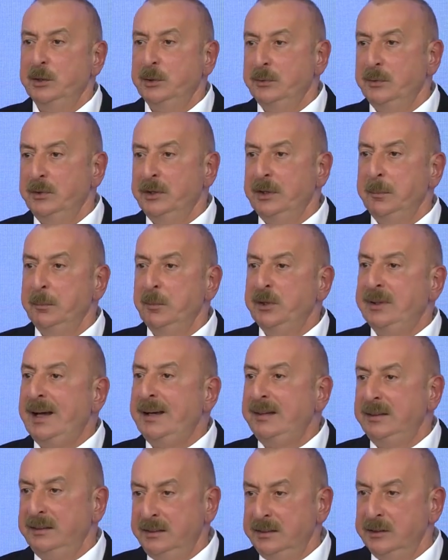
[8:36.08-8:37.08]
of a
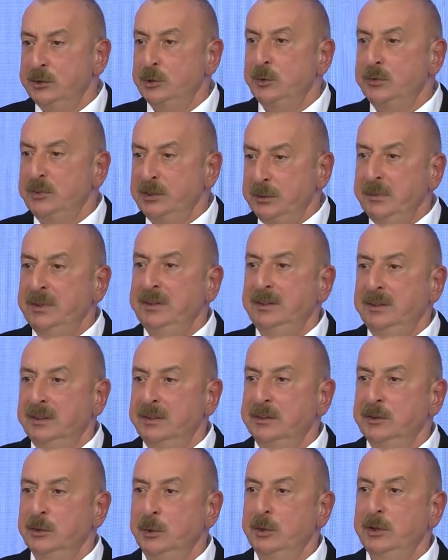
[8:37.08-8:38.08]
modalities of the
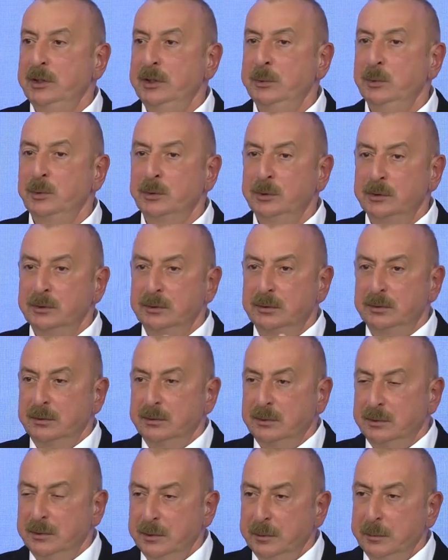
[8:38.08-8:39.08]
meeting. So he would
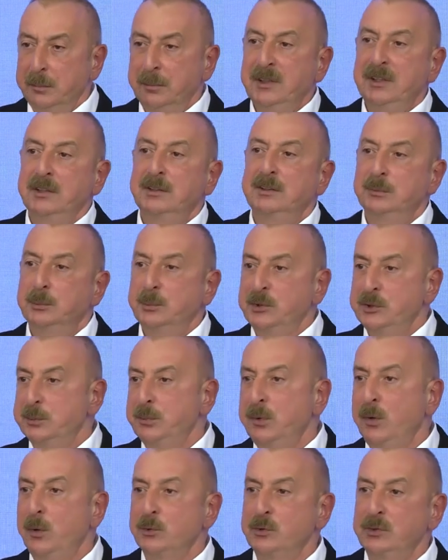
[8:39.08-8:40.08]
meet with
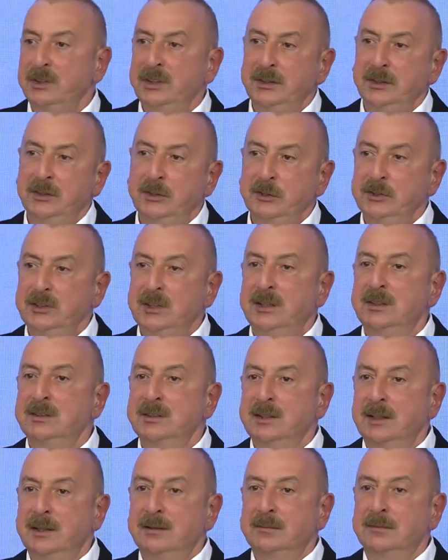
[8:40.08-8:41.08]
both leaders and
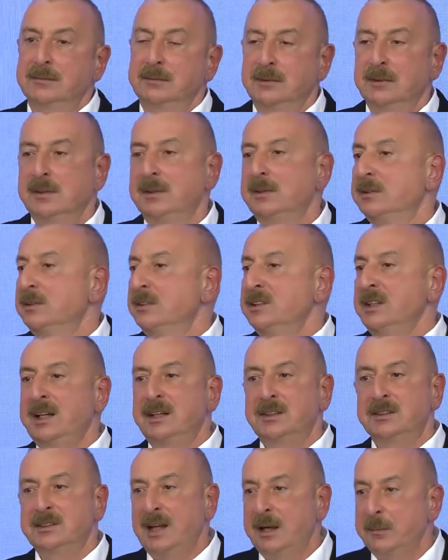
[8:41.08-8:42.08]
then
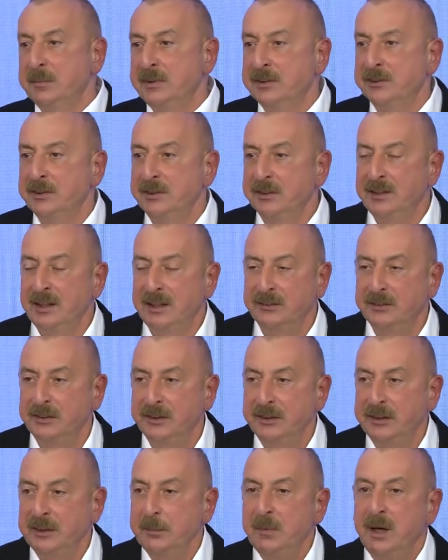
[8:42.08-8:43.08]
say some
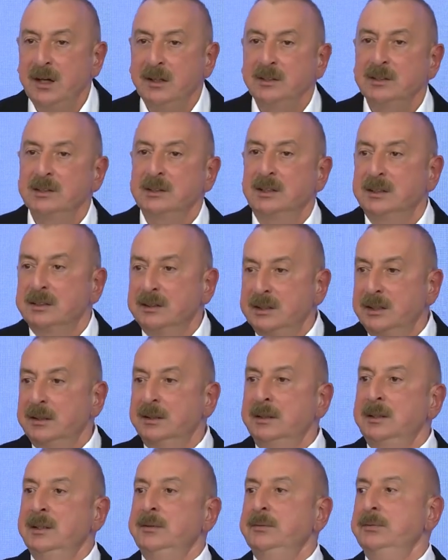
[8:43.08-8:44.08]
introductory remarks and
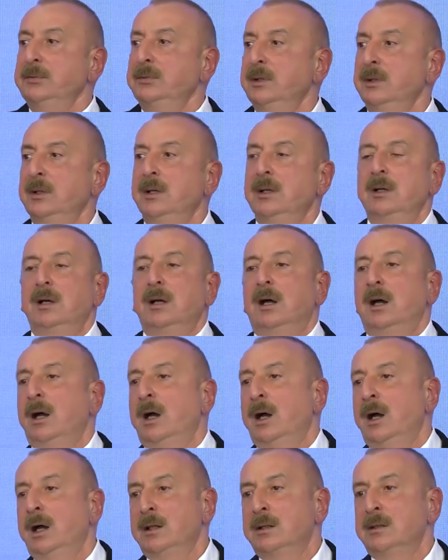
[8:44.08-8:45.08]
then leave,
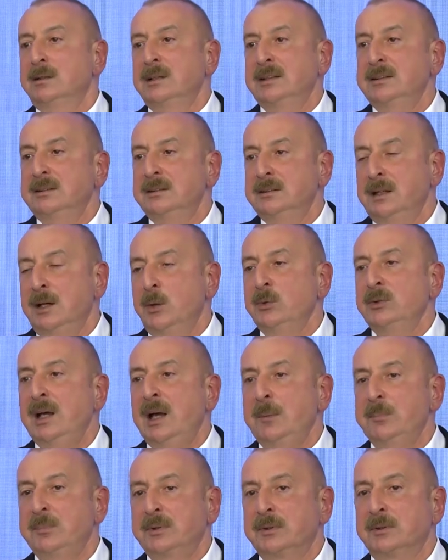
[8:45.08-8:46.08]
and that's how it
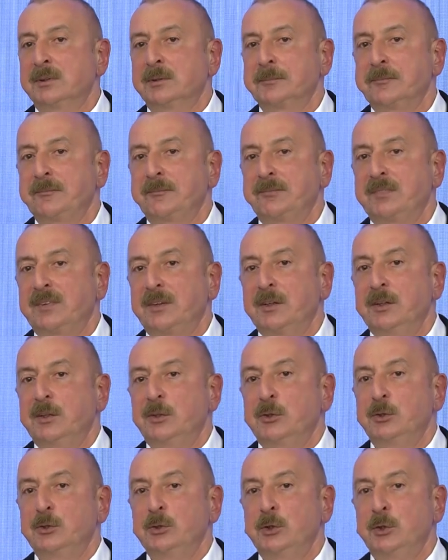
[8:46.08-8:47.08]
happened.
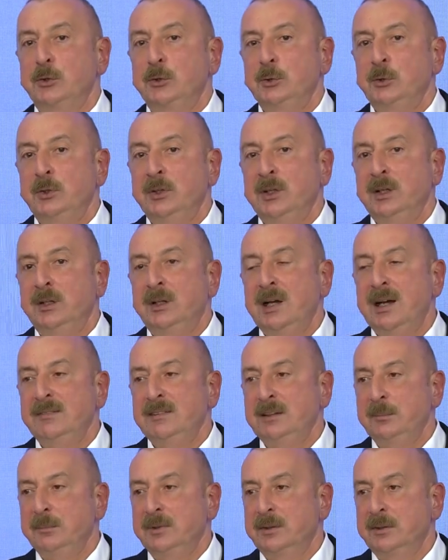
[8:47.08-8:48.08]
So UK
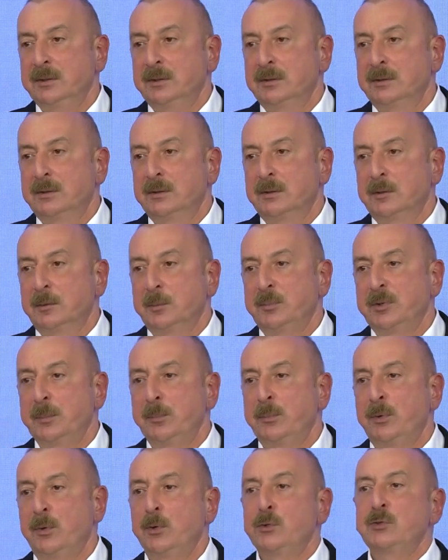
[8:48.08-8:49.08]
government
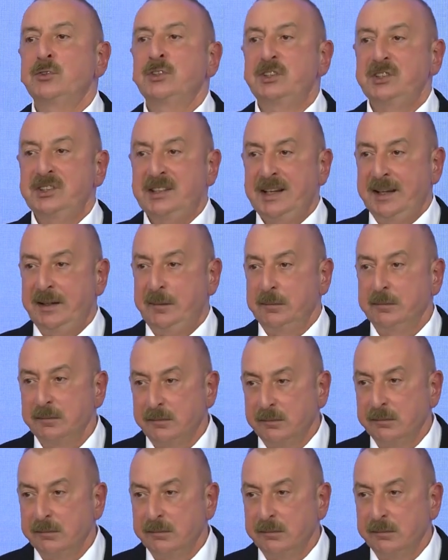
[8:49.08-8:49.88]
proposed the same